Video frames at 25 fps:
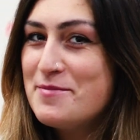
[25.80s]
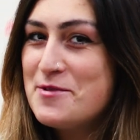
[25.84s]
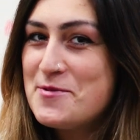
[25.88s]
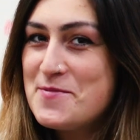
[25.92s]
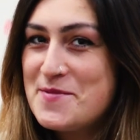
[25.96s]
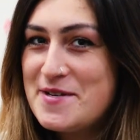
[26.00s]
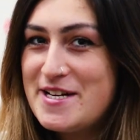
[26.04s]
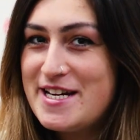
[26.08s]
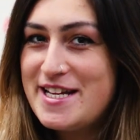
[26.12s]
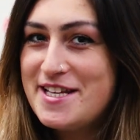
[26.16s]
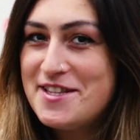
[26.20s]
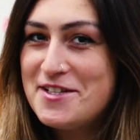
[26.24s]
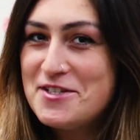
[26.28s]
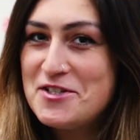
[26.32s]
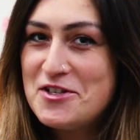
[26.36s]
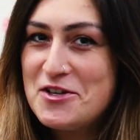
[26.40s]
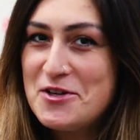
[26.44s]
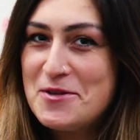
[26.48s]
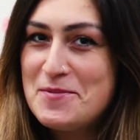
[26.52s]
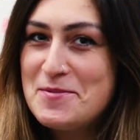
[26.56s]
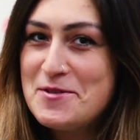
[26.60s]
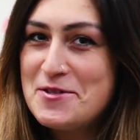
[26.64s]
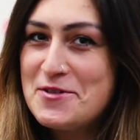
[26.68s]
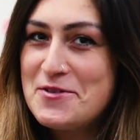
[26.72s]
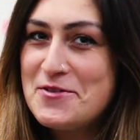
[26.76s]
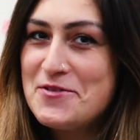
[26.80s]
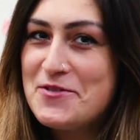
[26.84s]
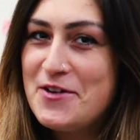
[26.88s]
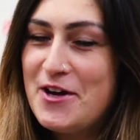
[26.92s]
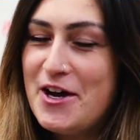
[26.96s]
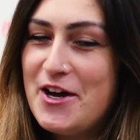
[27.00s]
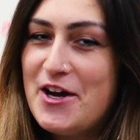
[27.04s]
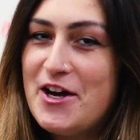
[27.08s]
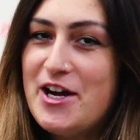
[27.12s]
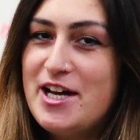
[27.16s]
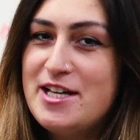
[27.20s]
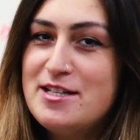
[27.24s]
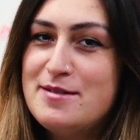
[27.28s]
moment in the job so
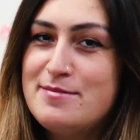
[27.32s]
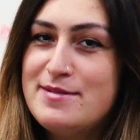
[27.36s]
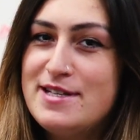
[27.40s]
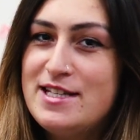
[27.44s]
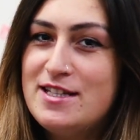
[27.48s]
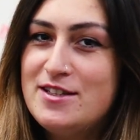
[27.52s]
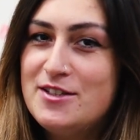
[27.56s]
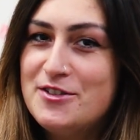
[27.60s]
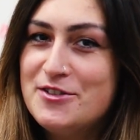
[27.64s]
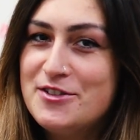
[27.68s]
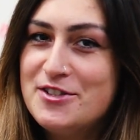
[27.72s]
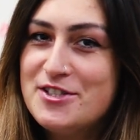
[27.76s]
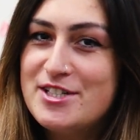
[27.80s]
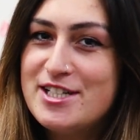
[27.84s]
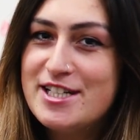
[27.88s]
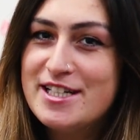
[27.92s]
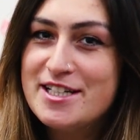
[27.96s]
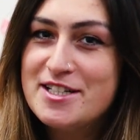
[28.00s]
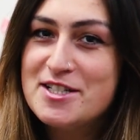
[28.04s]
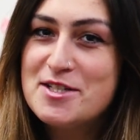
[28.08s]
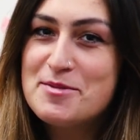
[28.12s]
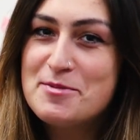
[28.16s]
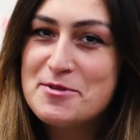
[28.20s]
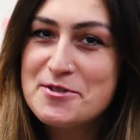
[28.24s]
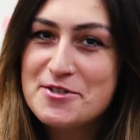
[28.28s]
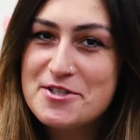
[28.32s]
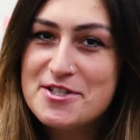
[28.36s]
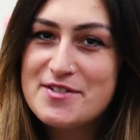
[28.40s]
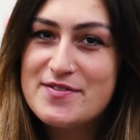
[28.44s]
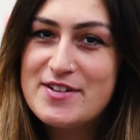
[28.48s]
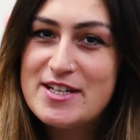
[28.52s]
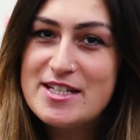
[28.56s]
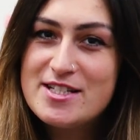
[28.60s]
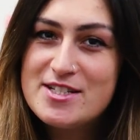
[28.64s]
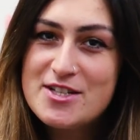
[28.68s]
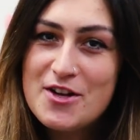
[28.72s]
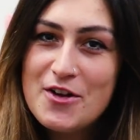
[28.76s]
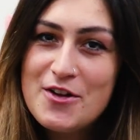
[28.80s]
far has been launching Sports
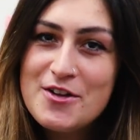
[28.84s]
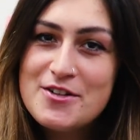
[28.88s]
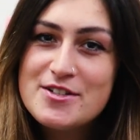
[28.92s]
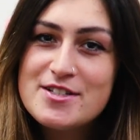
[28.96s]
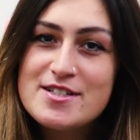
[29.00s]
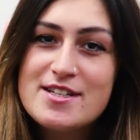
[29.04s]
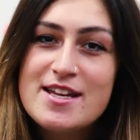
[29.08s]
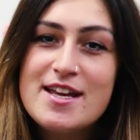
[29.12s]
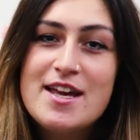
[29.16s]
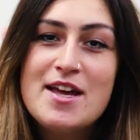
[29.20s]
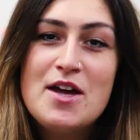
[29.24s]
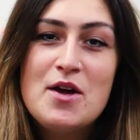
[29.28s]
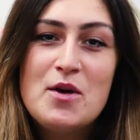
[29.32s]
v Socks,